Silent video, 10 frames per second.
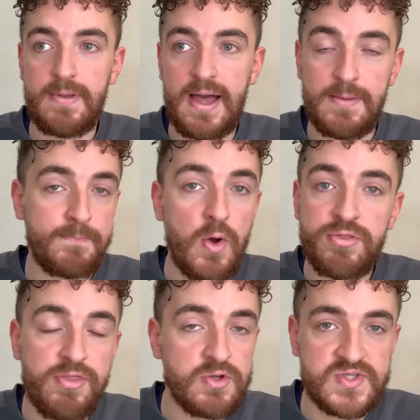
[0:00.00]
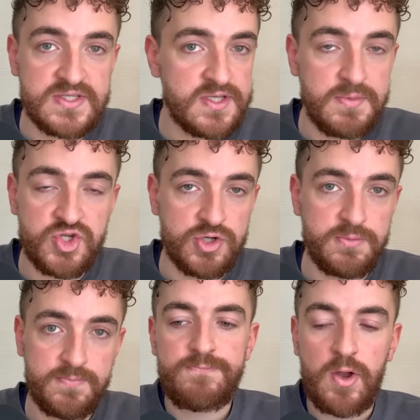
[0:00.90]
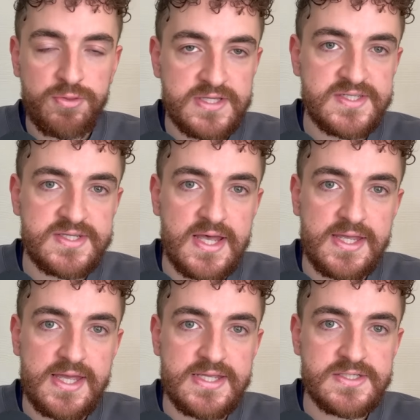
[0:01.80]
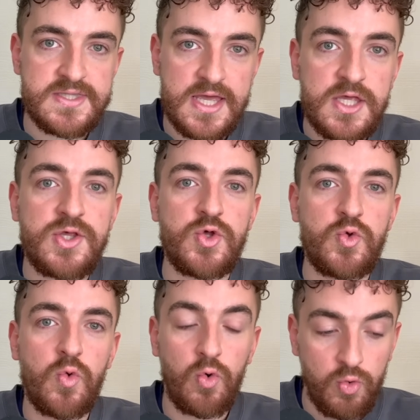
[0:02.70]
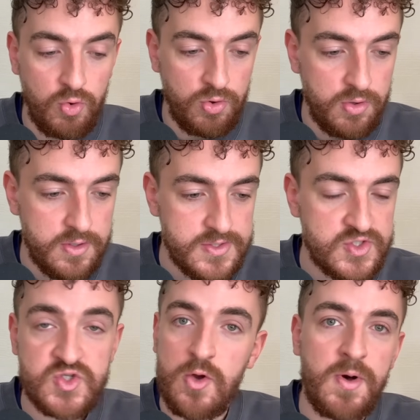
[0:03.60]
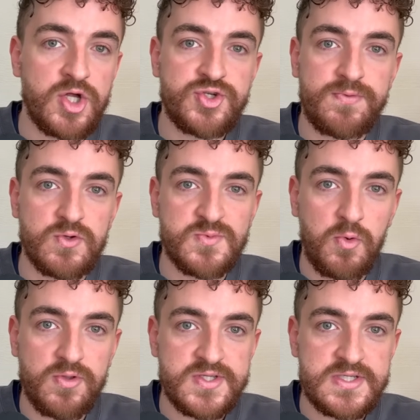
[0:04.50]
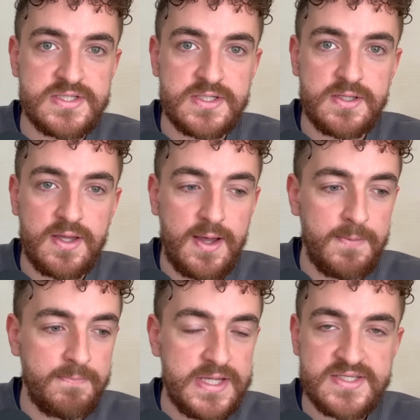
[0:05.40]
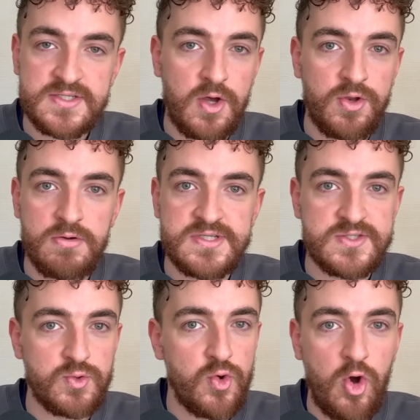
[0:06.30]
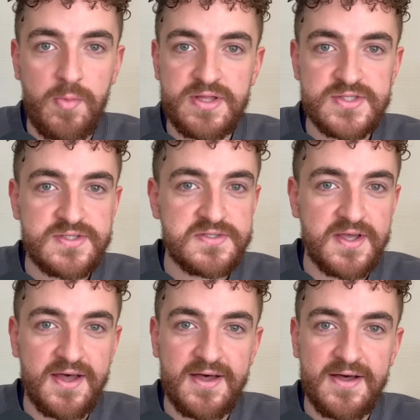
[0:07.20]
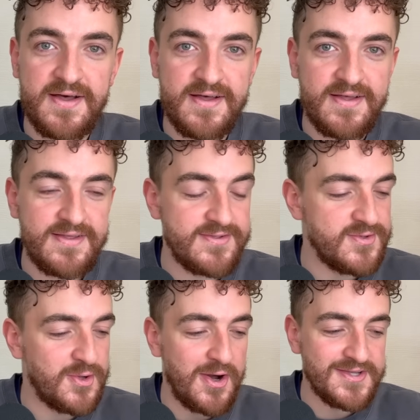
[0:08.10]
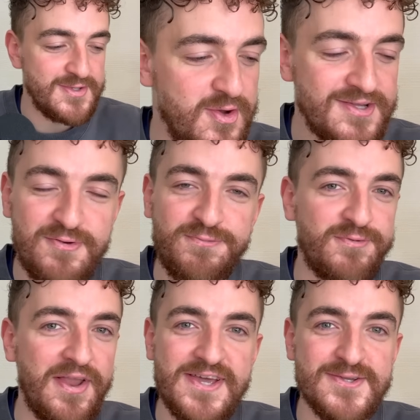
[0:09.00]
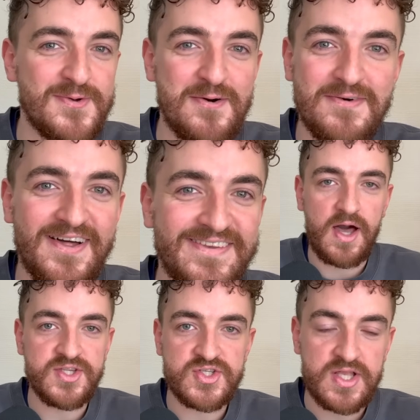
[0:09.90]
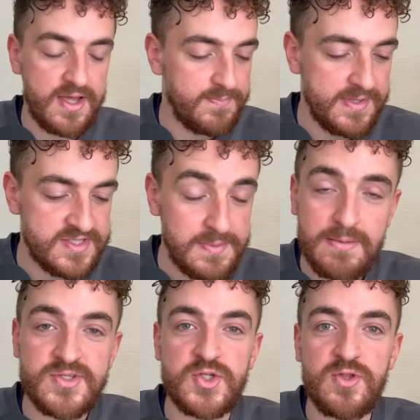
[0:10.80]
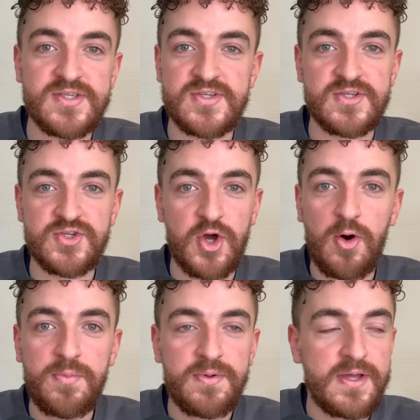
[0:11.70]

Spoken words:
And both of those things can be true. Final thing to say is thank you all so much for your support this season. It doesn't go unnoticed, all your comments. You guys are funny as well, man. I just like to be able to do this as a job.